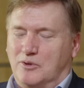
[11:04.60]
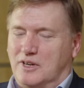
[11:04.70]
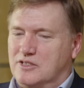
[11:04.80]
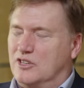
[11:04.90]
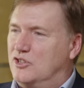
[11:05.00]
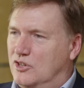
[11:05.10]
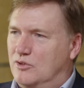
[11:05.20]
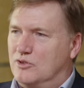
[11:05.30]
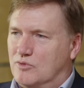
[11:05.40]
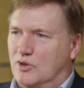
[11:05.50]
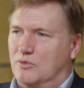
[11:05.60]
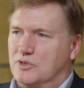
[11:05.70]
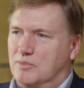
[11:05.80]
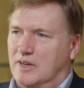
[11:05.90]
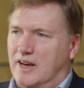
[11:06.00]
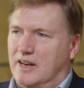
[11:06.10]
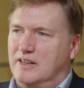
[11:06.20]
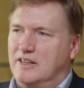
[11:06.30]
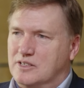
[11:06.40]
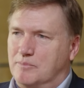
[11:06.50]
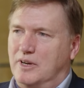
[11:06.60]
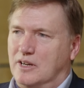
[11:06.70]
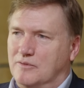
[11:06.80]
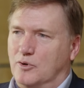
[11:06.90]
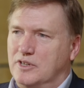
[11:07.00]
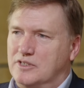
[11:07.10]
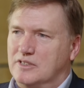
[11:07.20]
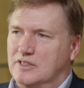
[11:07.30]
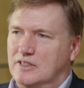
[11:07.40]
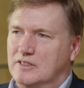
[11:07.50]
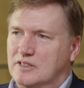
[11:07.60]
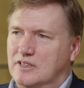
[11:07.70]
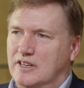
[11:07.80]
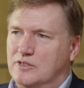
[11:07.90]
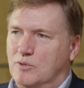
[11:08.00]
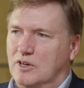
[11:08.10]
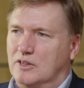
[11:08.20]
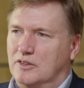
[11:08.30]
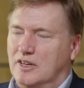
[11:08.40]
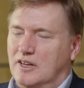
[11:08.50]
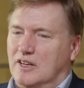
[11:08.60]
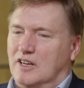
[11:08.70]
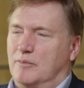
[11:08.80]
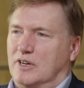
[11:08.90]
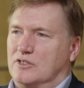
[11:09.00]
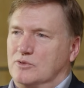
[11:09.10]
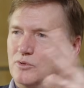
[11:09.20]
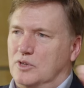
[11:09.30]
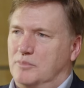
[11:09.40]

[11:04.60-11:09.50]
law has a huge role to play, and it needs a bigger voice in today's world amongst all the